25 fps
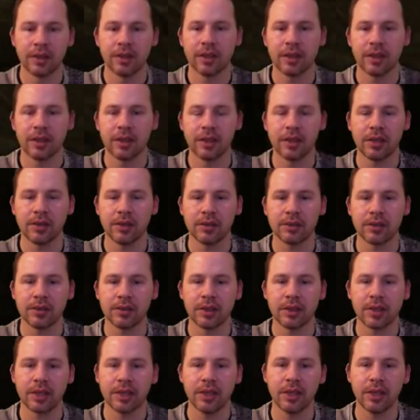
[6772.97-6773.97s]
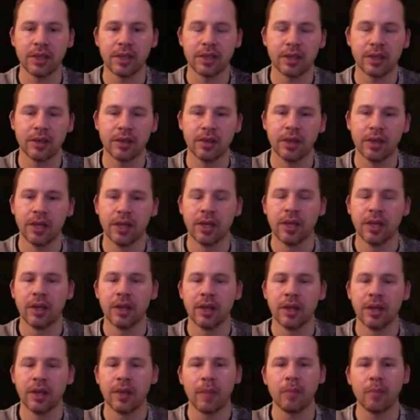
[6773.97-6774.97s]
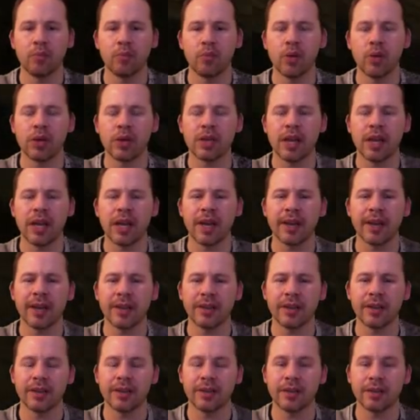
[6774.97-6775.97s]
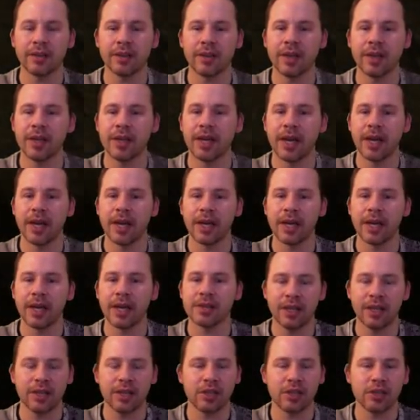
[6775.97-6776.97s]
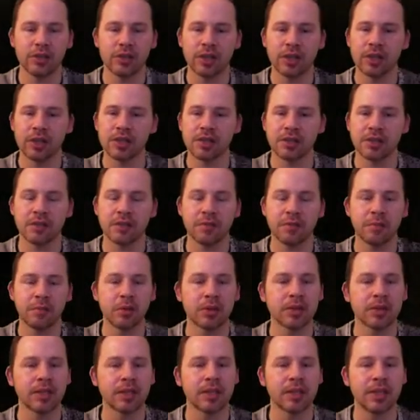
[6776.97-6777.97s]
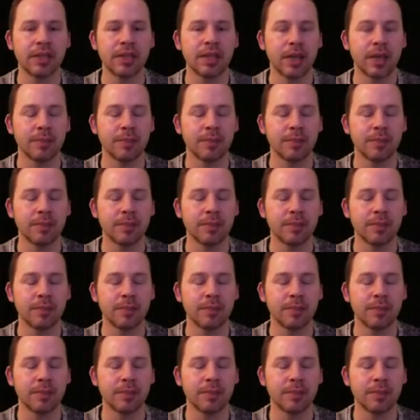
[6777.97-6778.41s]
And here's the key. Now, would I, in hindsight, should I just have put the key up